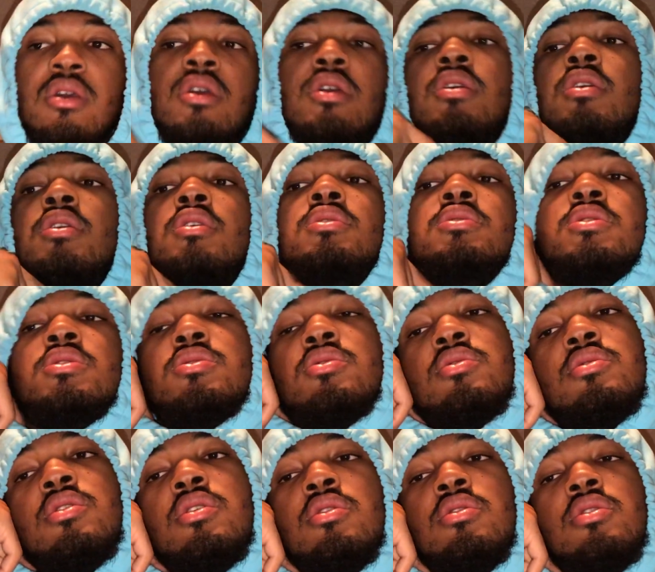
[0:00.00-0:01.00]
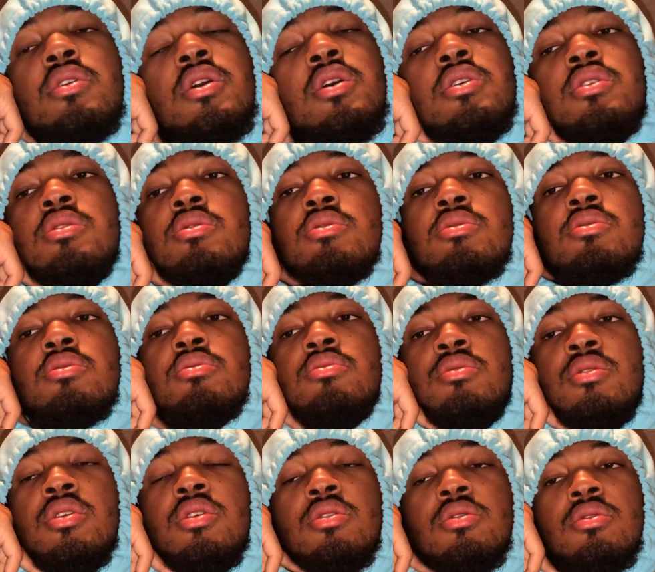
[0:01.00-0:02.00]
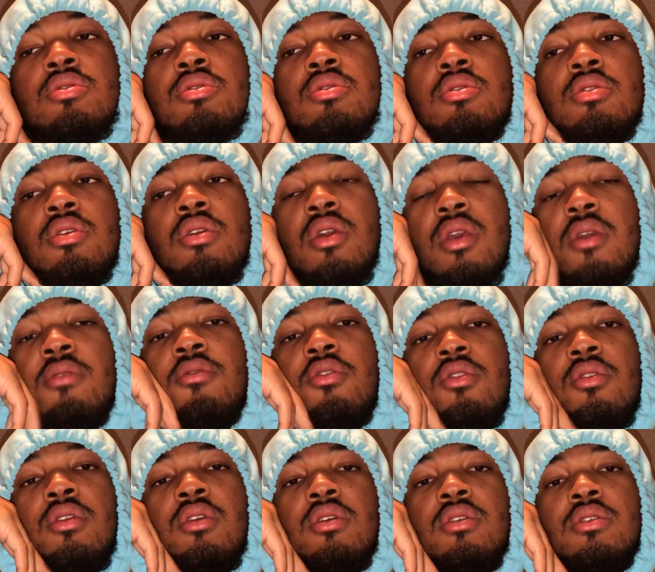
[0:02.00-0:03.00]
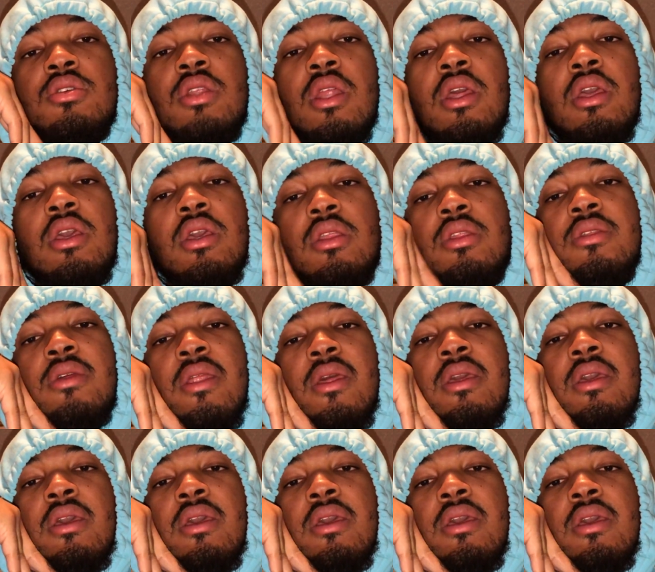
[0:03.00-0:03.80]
And just, yeah. Keep doing it till they